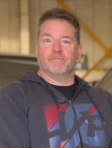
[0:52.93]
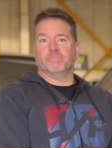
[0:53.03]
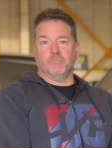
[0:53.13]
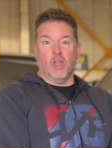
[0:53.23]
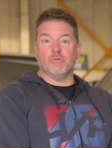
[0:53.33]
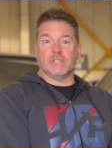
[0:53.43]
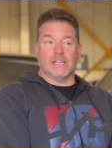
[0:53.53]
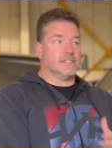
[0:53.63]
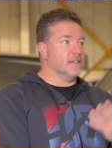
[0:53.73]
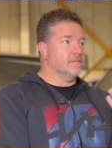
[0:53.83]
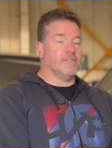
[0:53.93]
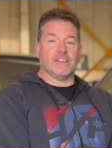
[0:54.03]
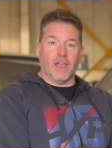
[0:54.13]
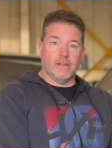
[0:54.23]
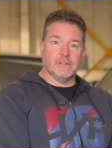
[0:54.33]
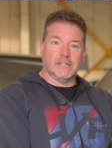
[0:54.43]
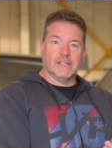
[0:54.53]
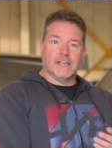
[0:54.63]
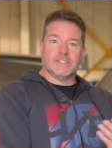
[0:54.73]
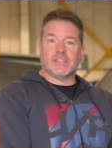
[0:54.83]
notice, a video, to
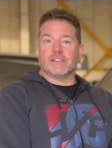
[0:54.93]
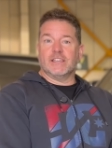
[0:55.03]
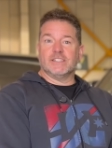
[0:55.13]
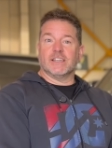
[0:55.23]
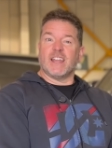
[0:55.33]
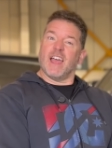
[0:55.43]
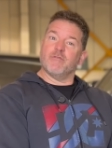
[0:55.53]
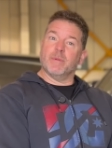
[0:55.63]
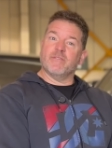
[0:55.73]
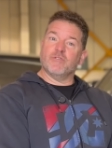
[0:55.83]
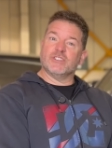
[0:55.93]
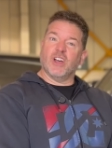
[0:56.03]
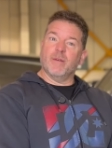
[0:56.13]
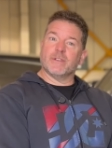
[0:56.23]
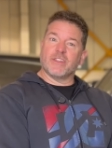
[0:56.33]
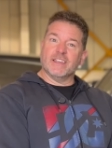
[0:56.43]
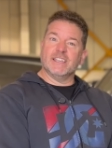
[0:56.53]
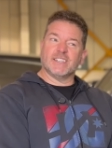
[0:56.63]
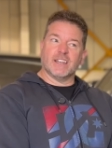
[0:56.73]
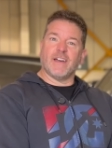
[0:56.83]
say that he's going to have a bit of a retirement. I think
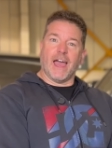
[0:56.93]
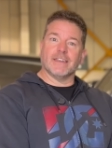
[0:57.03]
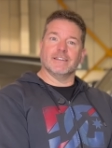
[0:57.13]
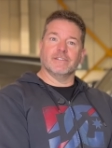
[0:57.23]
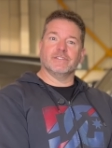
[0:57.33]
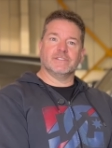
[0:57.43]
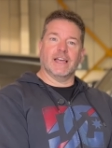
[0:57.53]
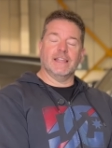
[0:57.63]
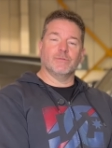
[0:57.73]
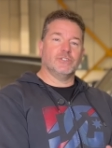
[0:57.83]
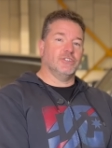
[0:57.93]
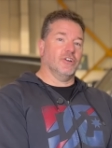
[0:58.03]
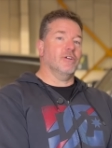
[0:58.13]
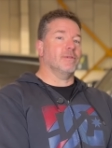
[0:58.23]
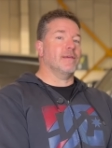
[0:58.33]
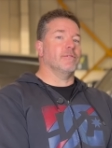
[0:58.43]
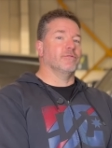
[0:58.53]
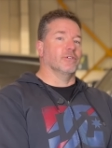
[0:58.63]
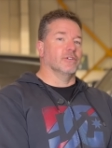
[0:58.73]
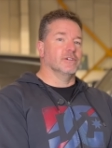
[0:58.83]
he's kind of had enough of telly, which you can't blame him
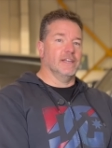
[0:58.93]
for.